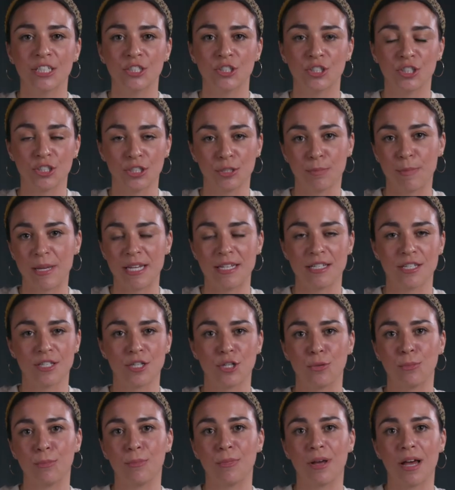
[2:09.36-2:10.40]
to speak to
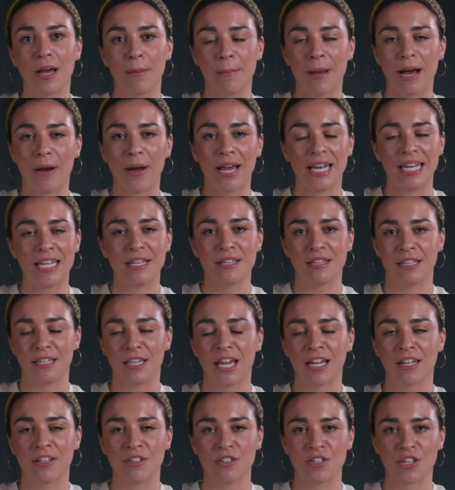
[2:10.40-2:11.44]
them about anything
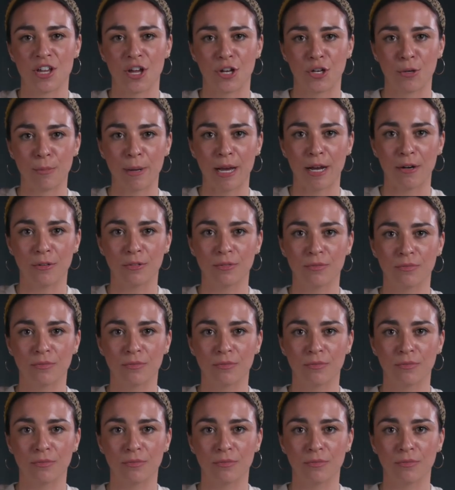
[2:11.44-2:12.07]
they're concerned about.